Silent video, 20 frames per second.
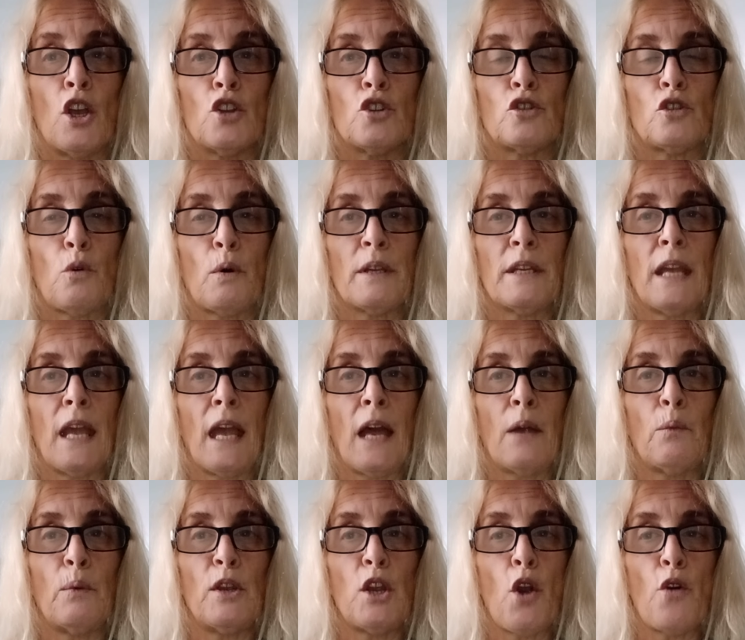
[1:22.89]
So
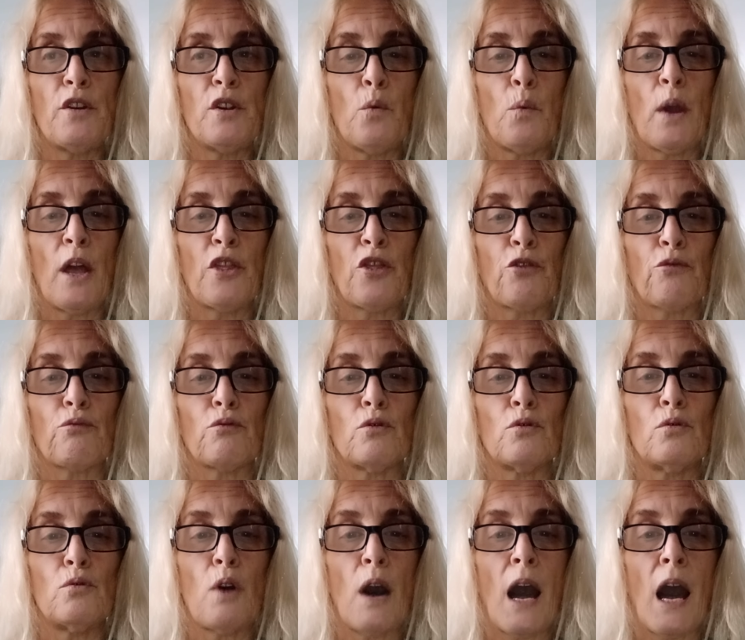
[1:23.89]
again, we already went
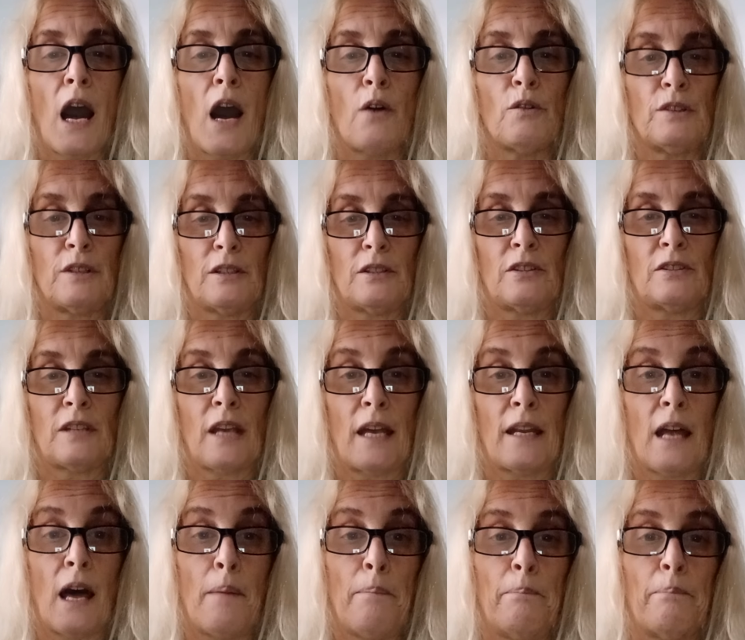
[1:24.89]
through how to
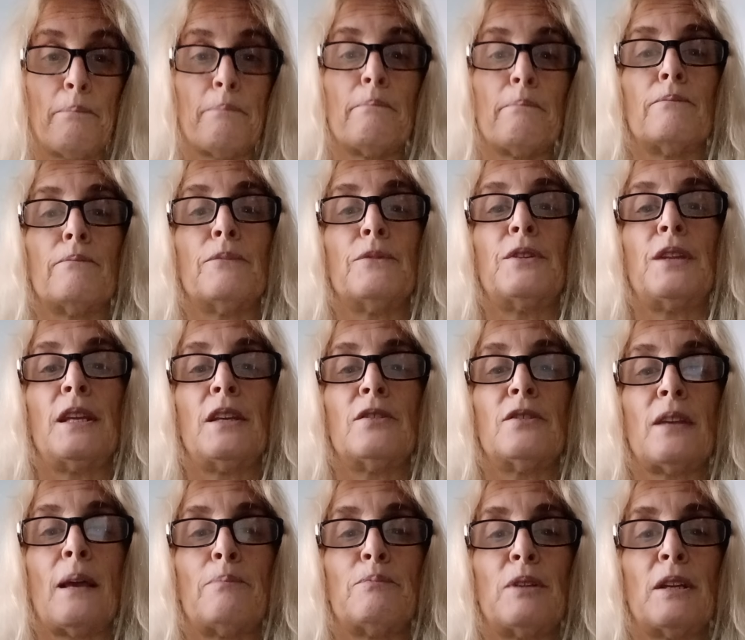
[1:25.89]
set up the
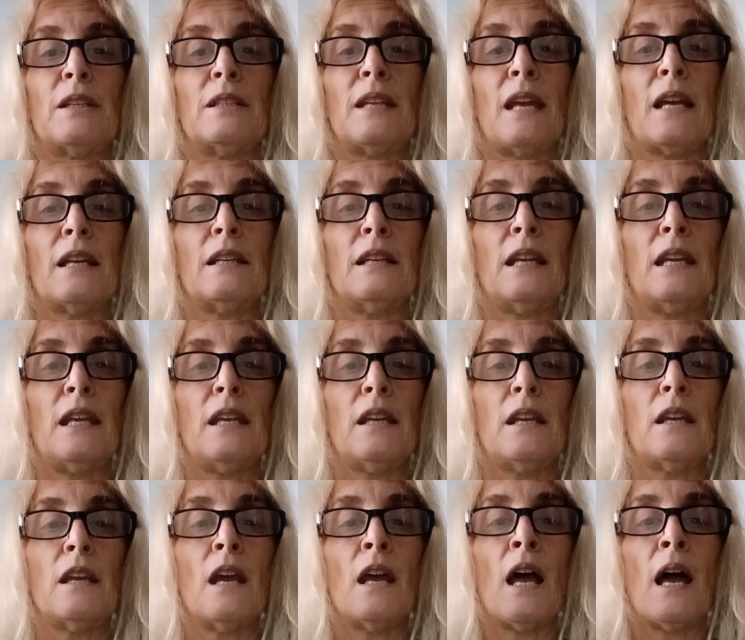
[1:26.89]
aseptic
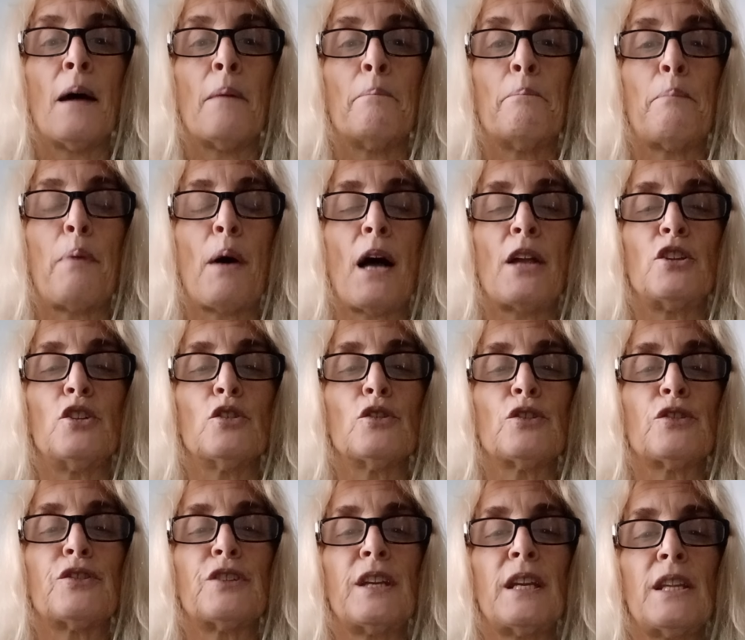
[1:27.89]
technique, but you'll
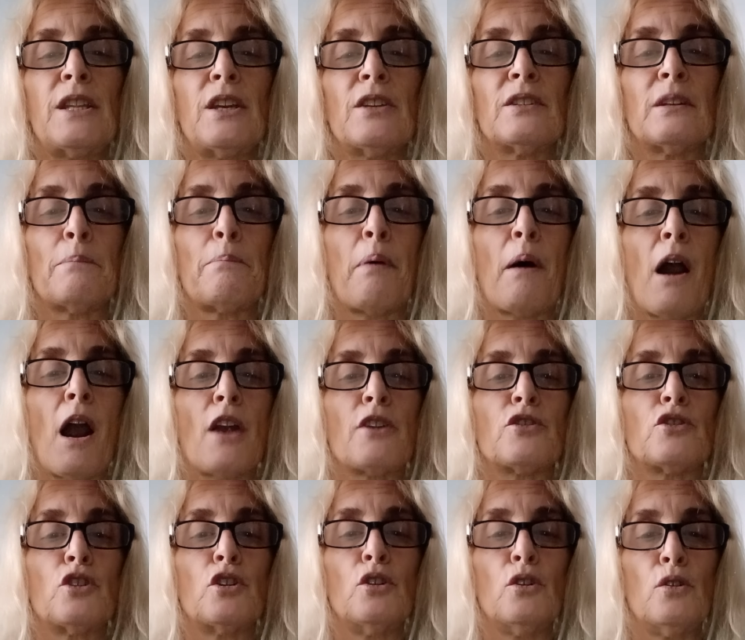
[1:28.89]
see there's a
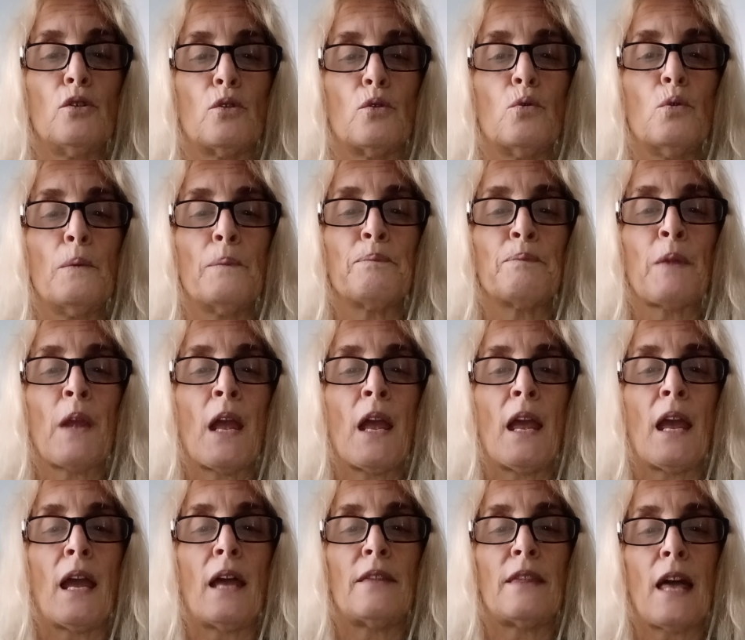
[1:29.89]
part 2,
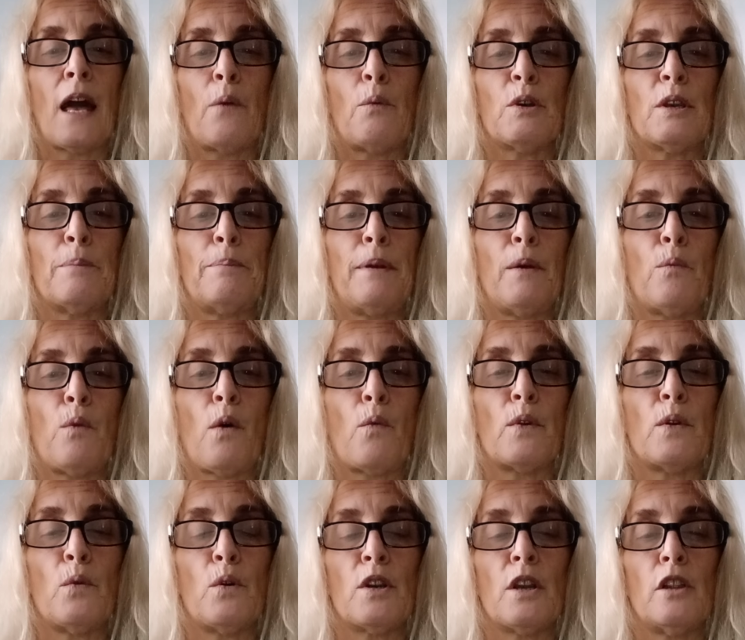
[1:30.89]
and that would have been what
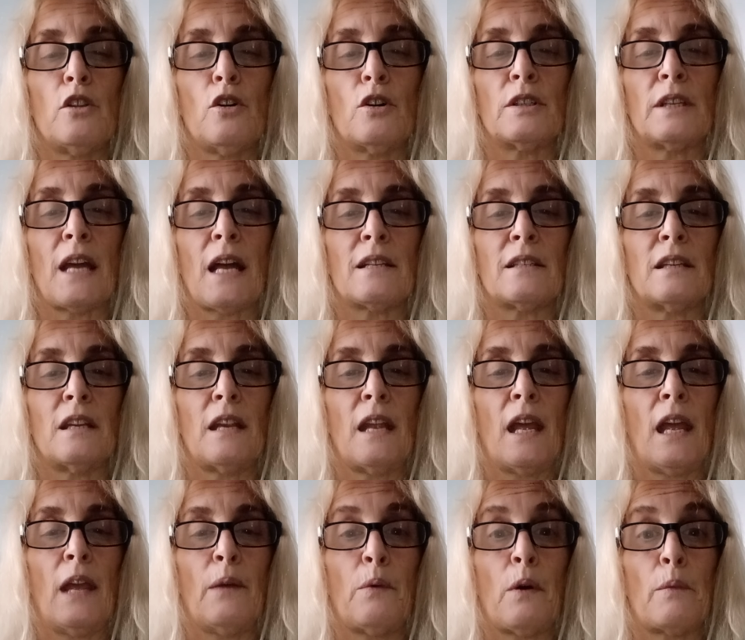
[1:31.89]
we would have looked at
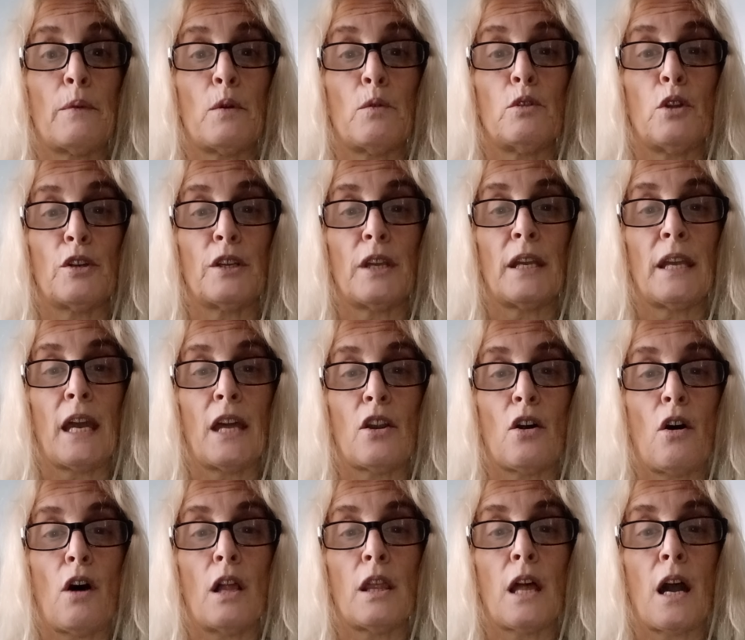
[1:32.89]
today when we were looking at
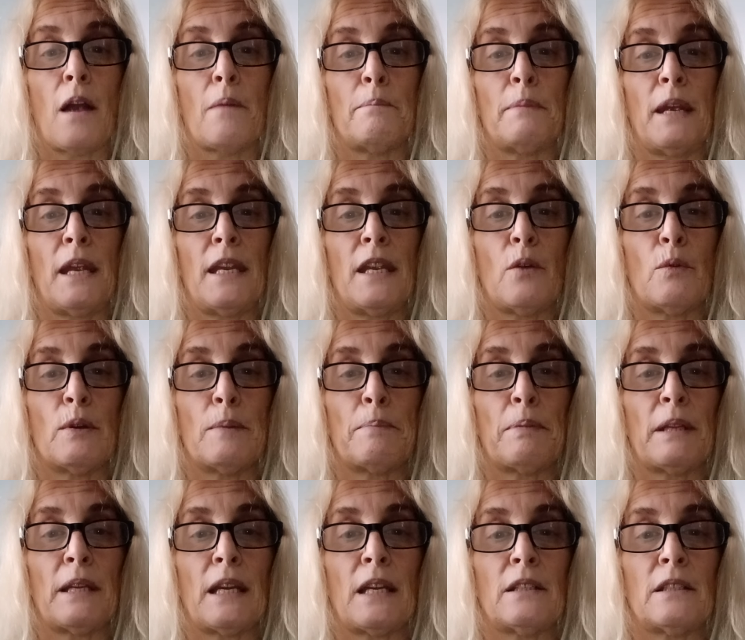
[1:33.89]
all our media we
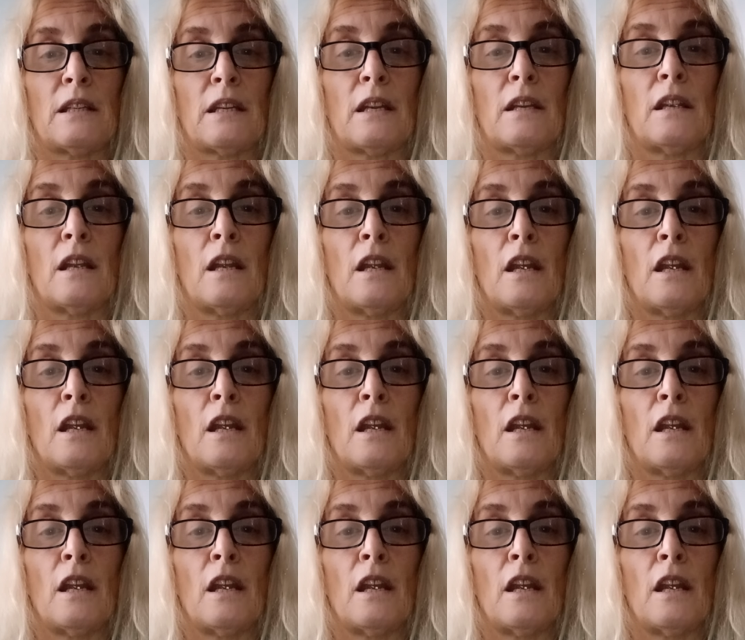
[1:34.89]
planted.